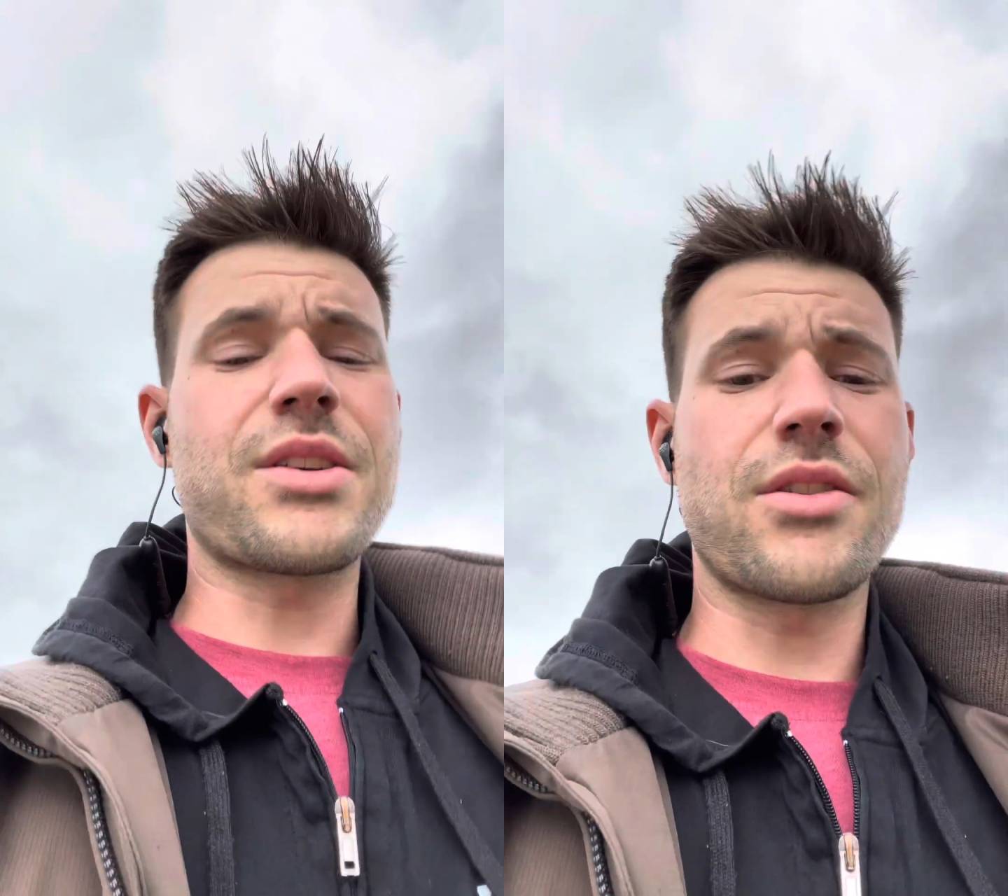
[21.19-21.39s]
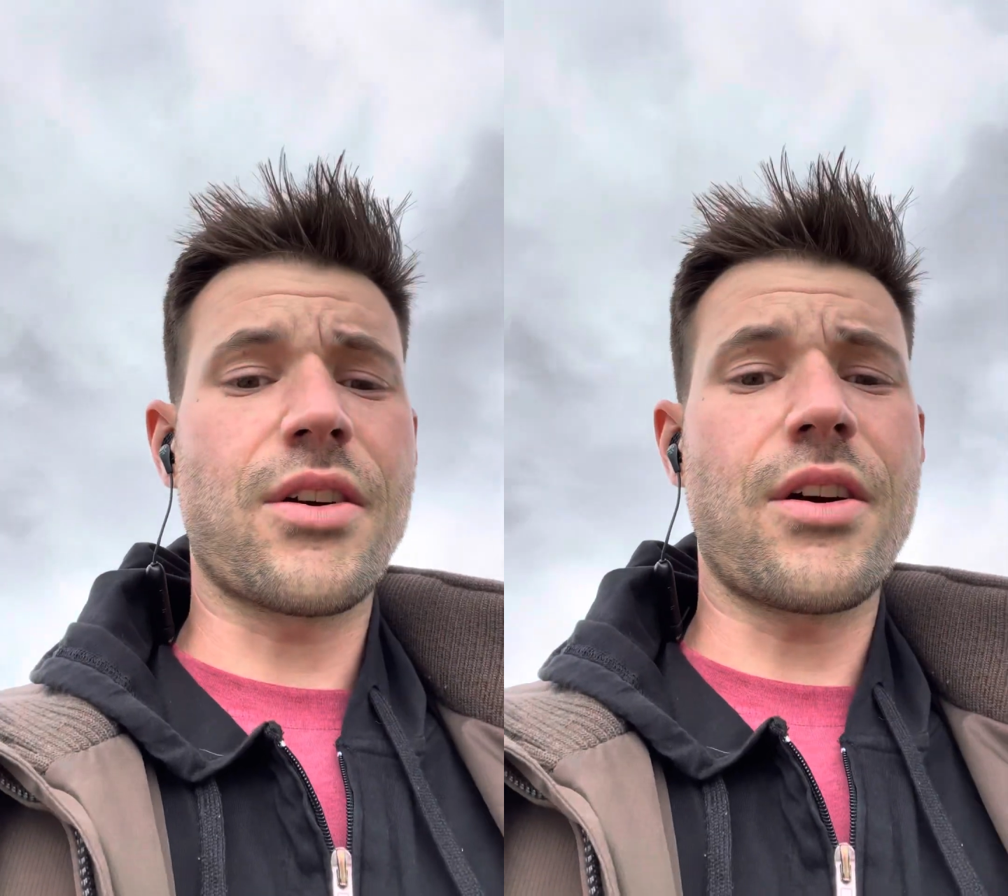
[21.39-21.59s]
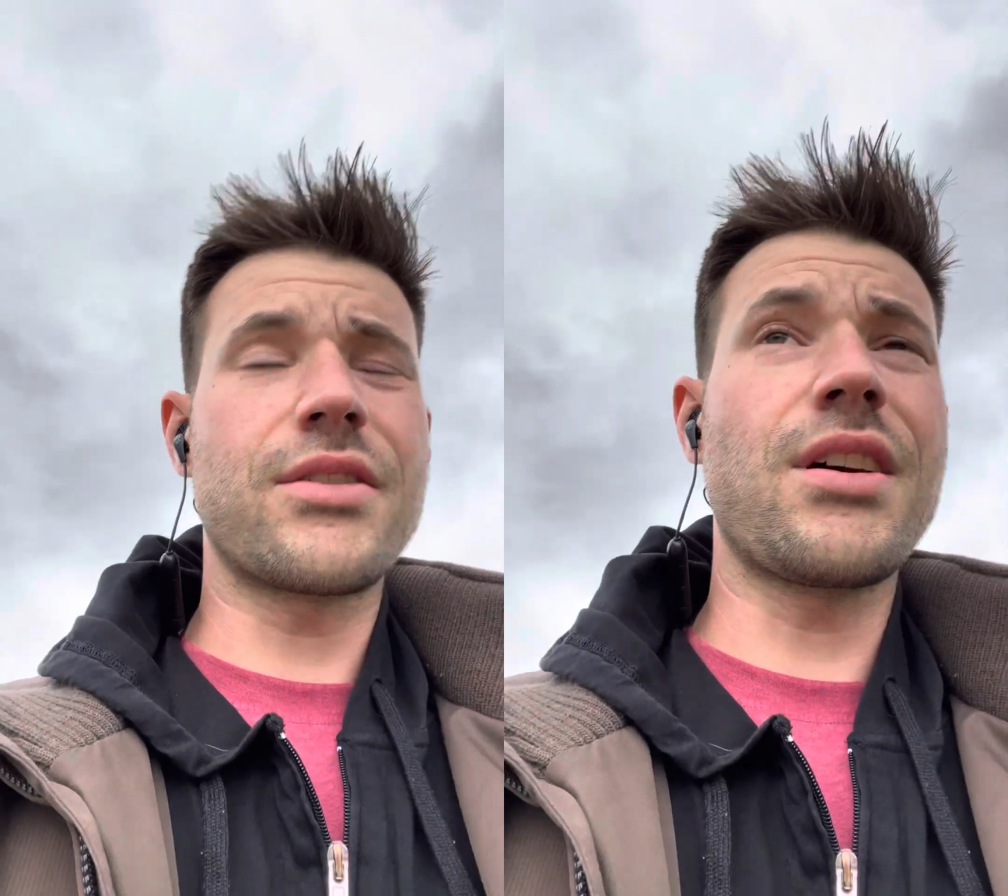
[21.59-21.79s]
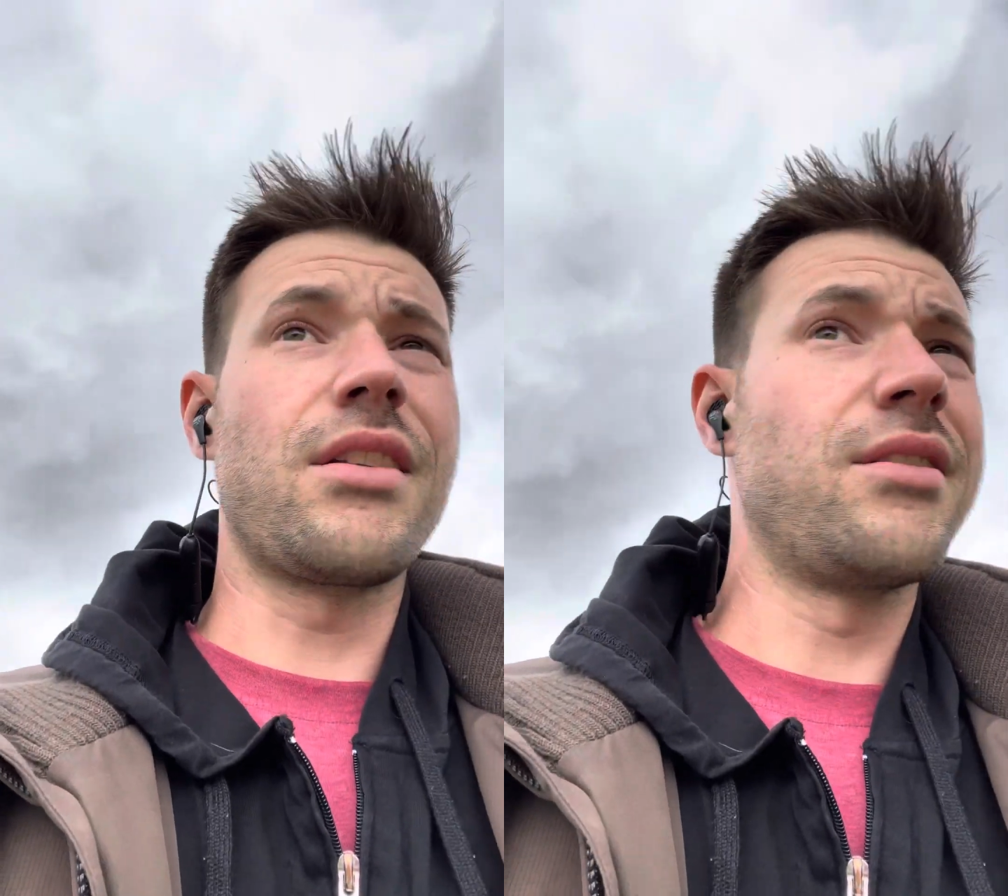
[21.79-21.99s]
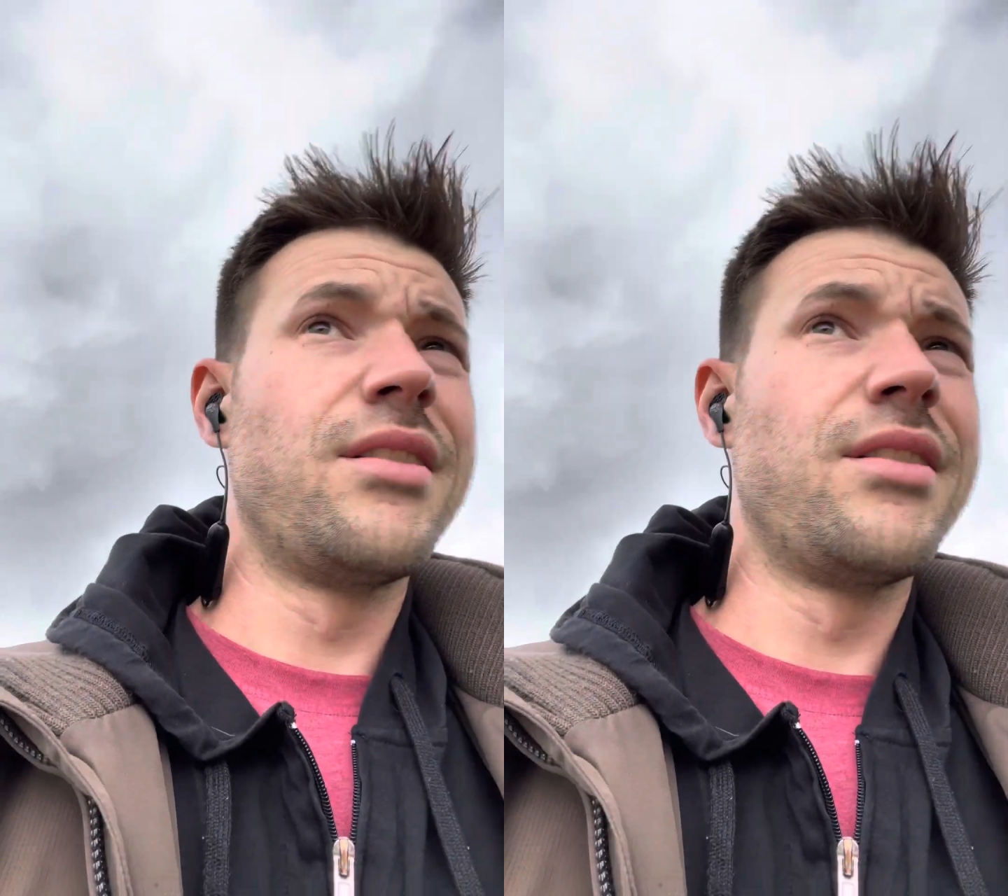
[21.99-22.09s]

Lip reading: sure the car's not